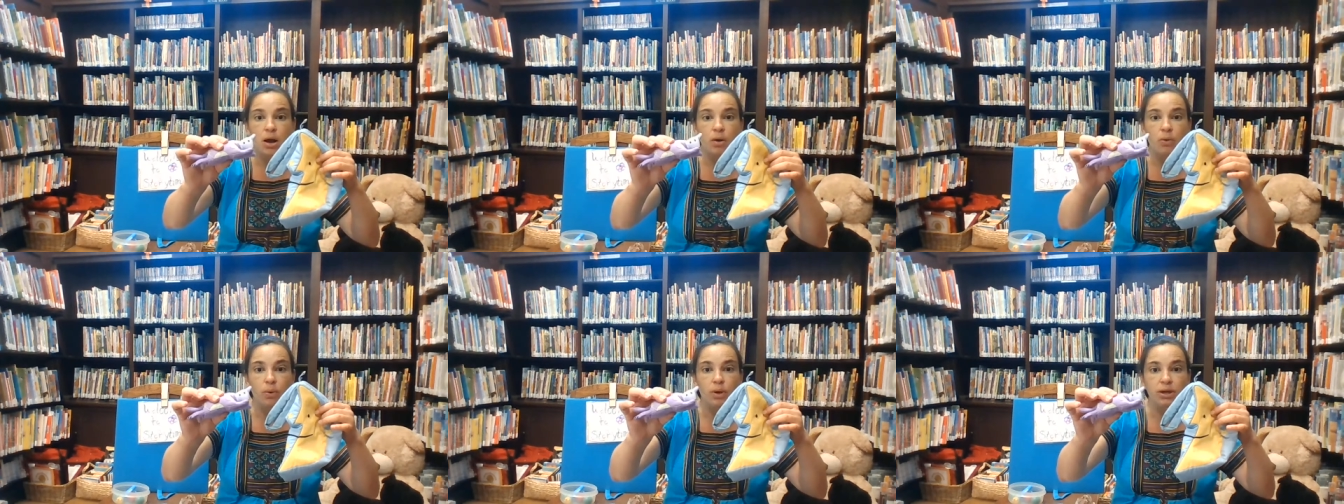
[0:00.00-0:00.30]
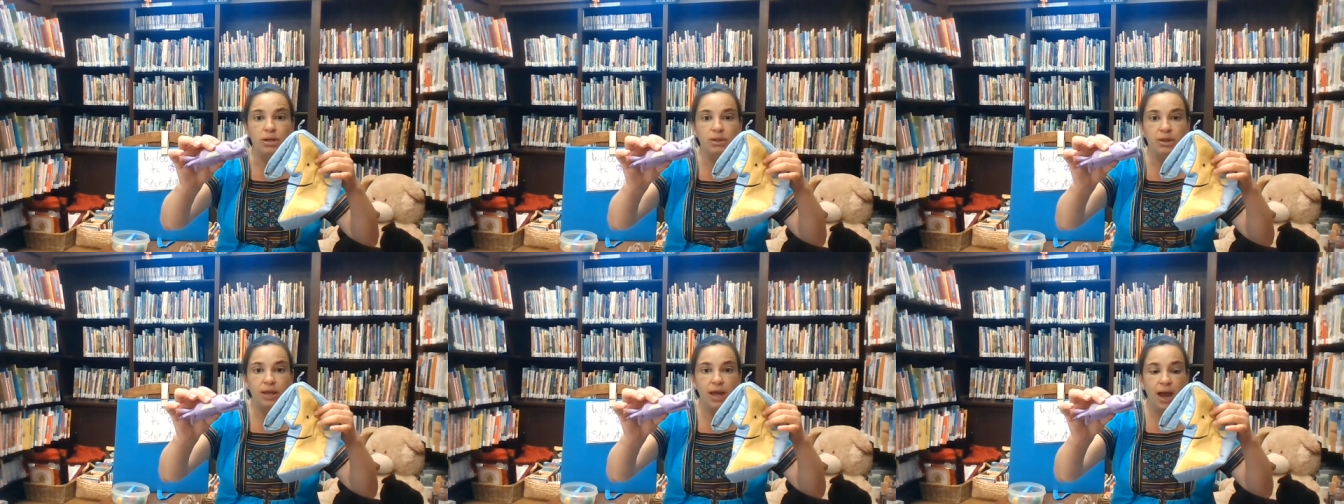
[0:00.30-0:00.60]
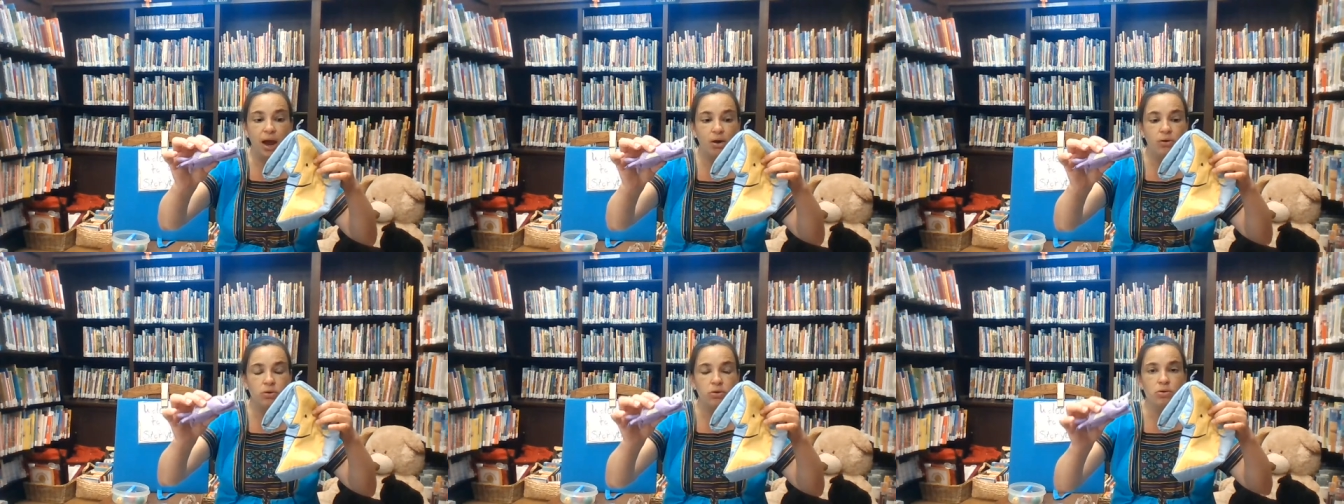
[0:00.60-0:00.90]
what did the
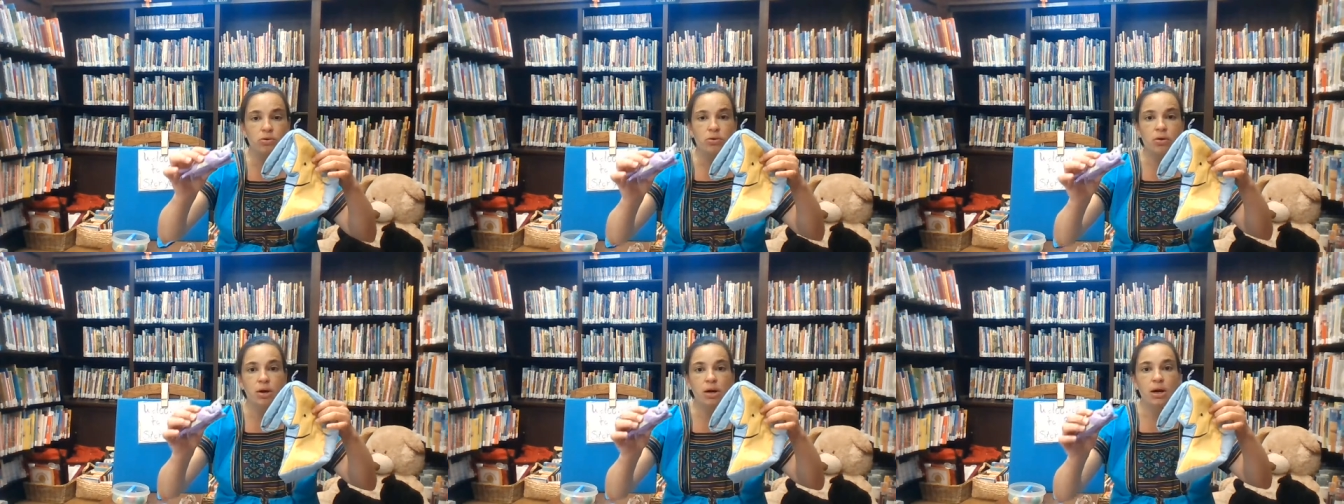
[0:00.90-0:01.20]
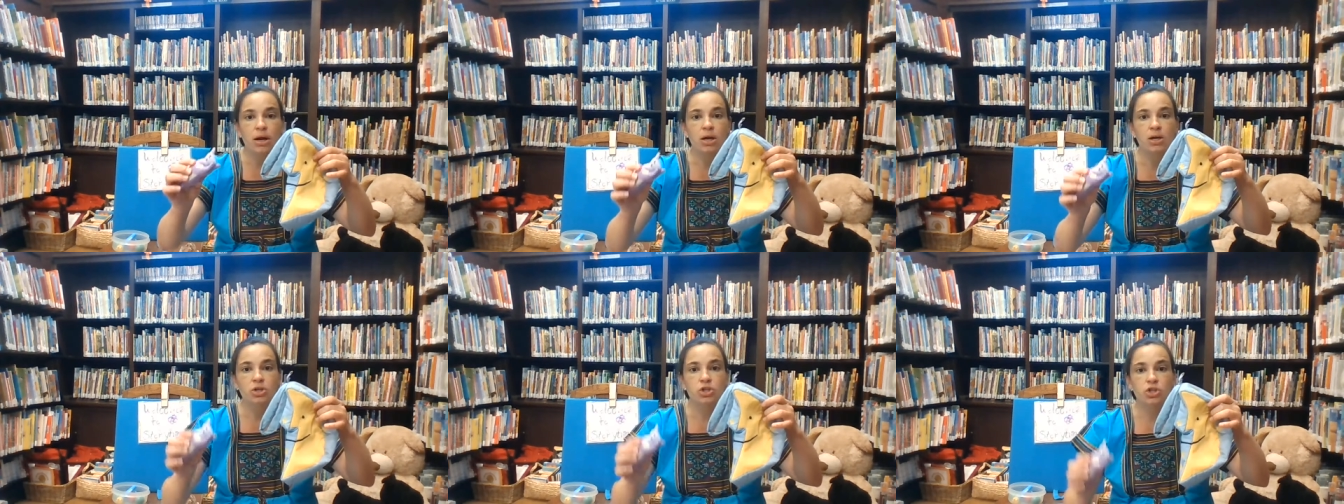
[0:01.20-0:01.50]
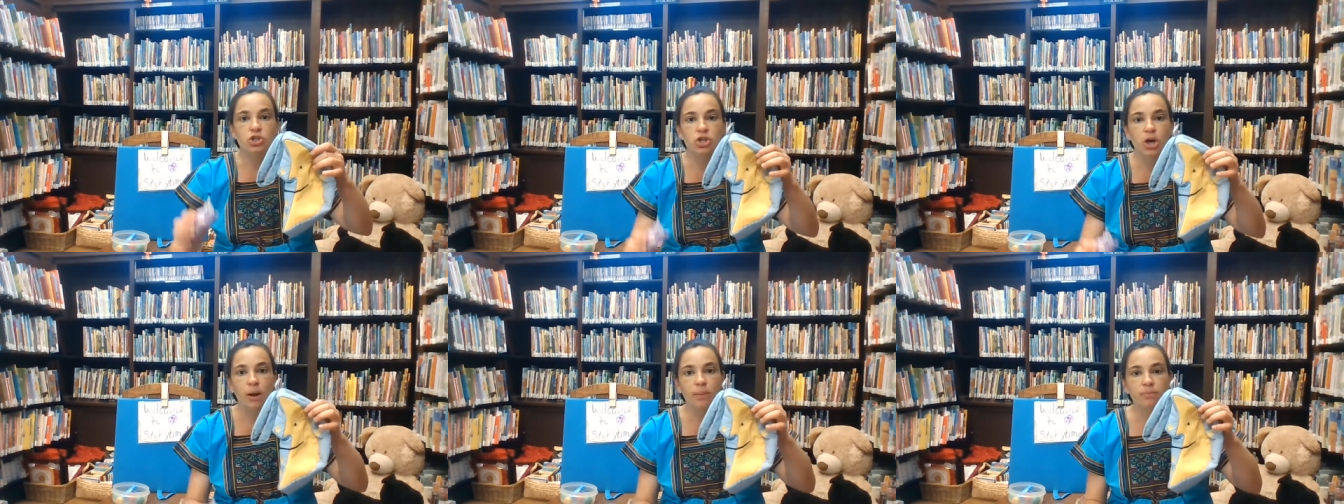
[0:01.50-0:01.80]
cow do?
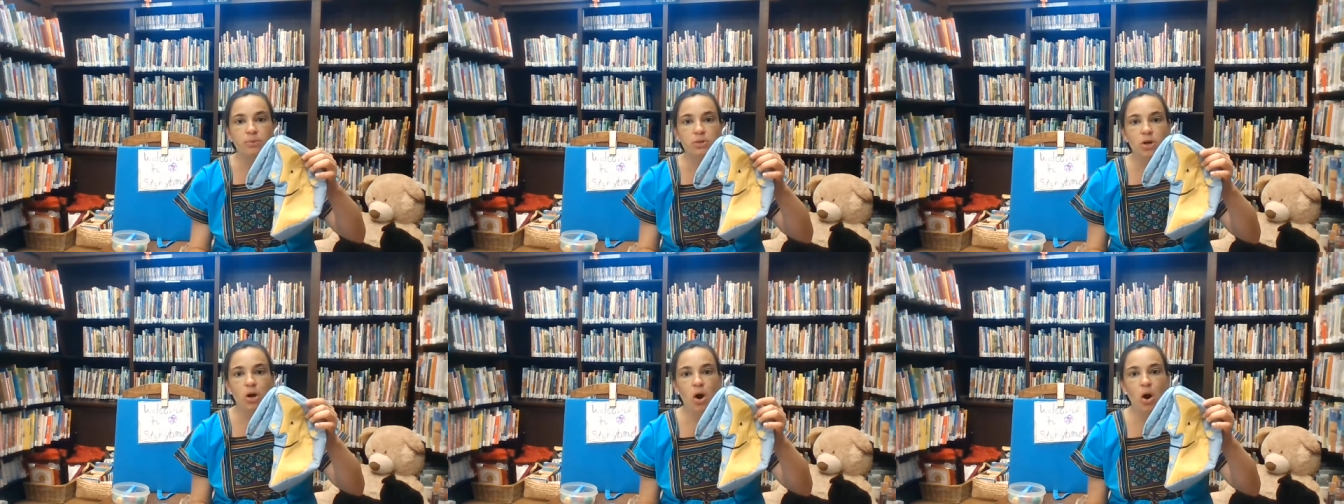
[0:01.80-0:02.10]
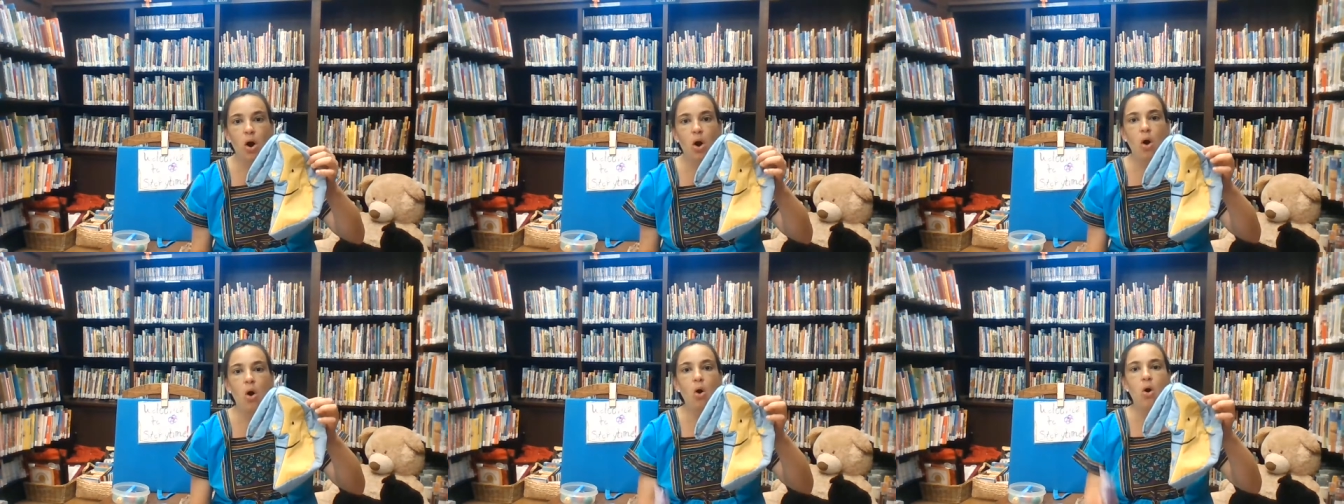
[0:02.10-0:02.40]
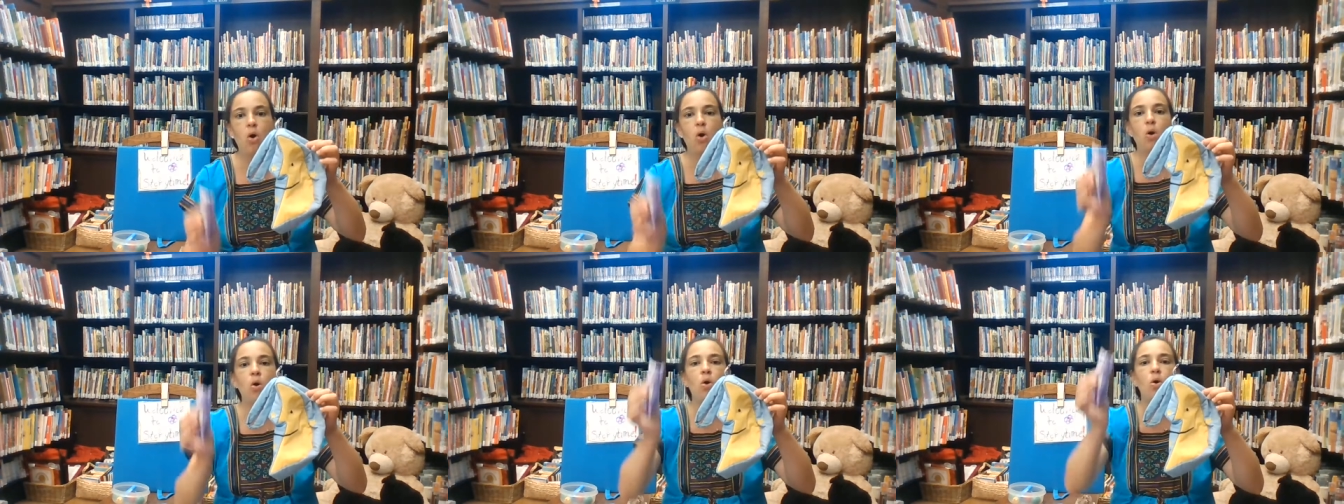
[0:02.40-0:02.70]
Jumped
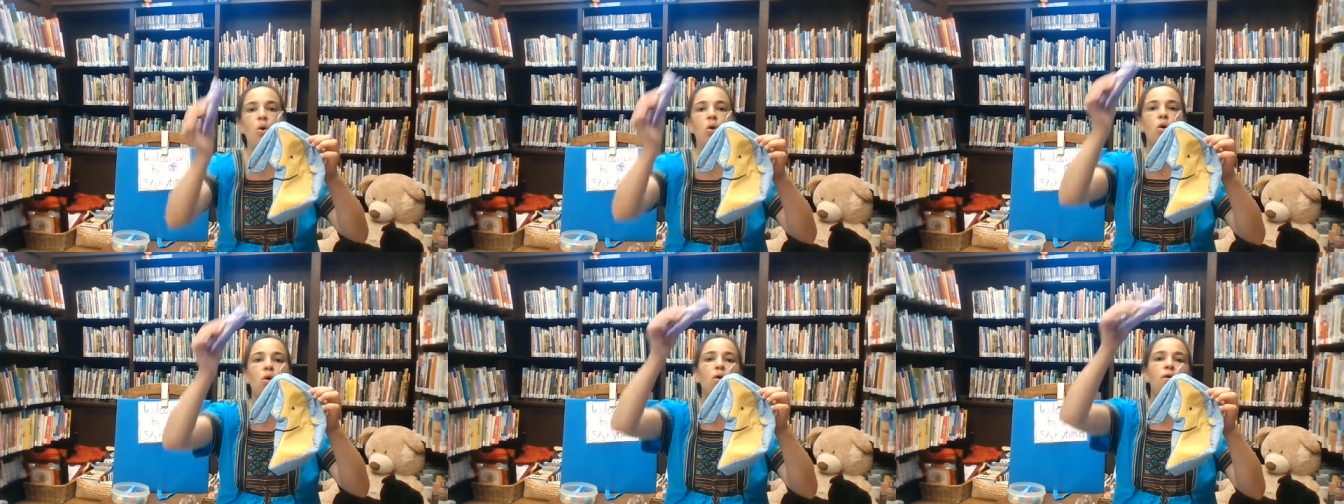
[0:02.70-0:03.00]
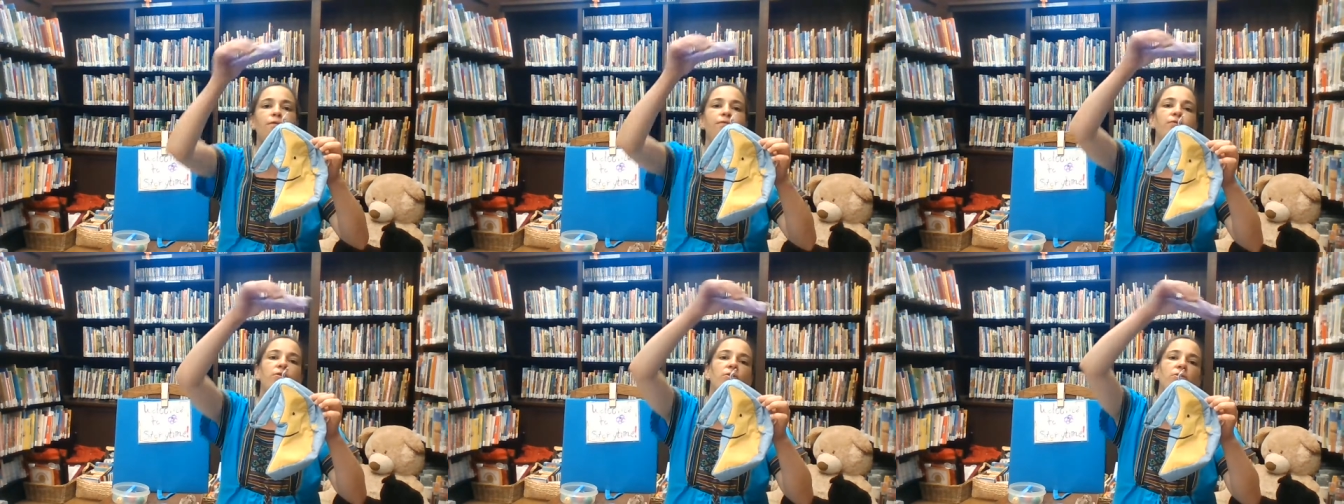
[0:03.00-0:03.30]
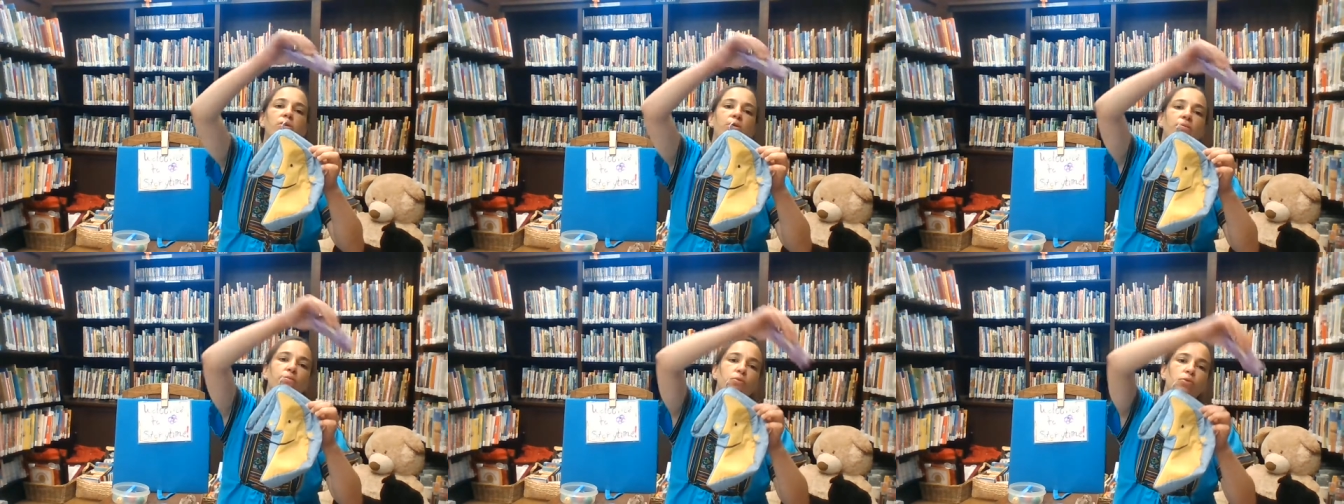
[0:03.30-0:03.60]
over
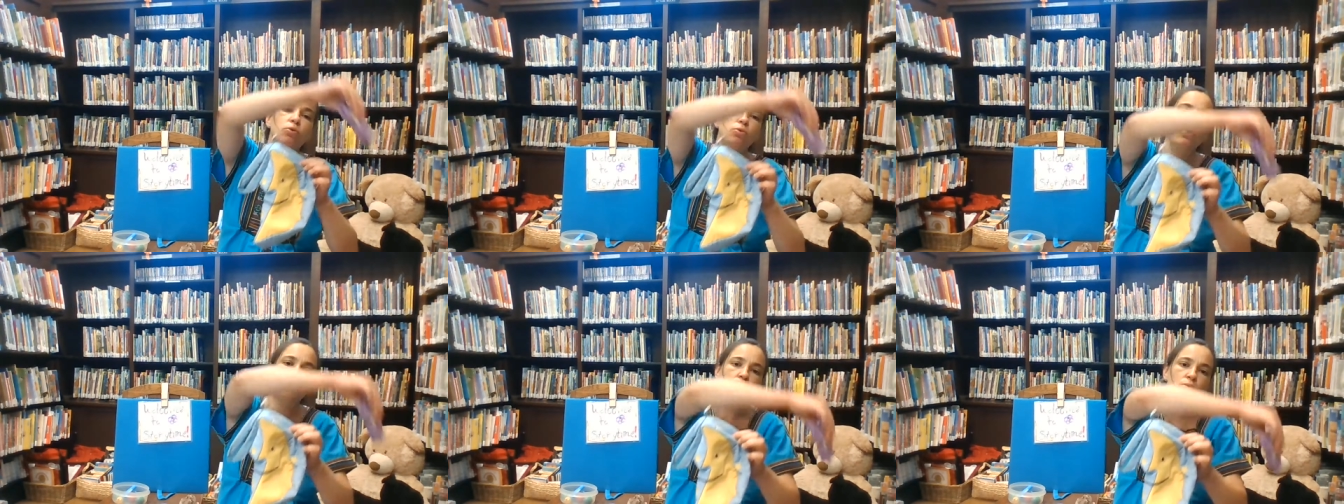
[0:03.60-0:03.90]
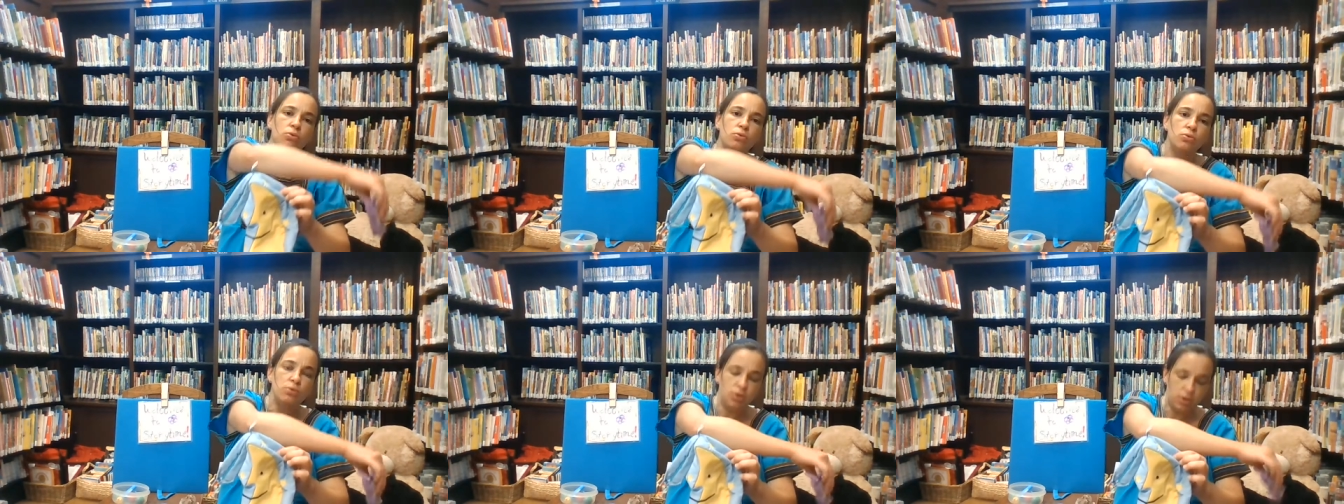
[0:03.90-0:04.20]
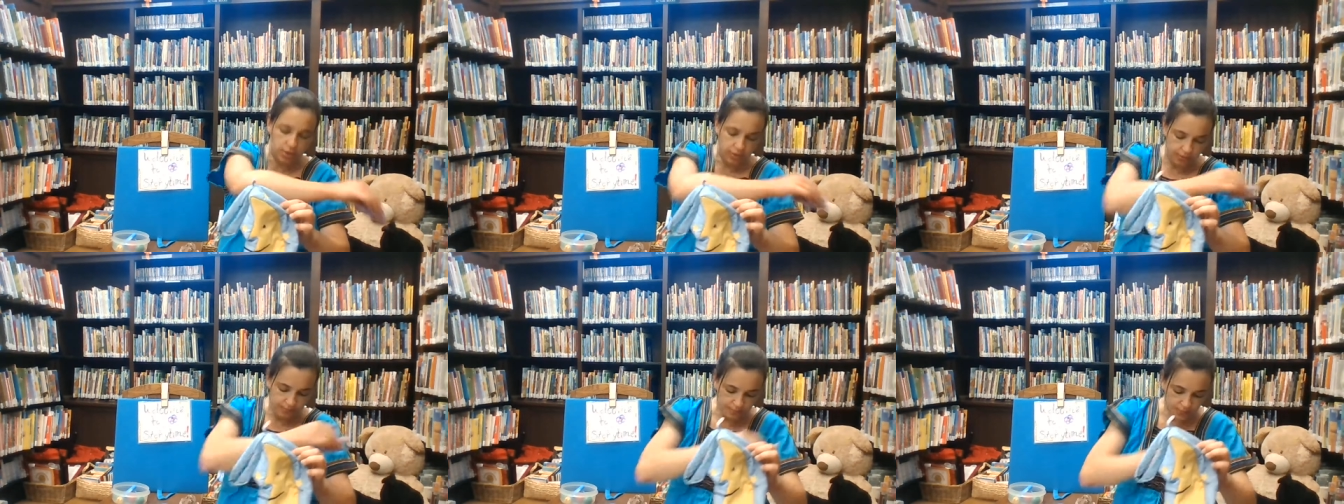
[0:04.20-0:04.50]
the moon.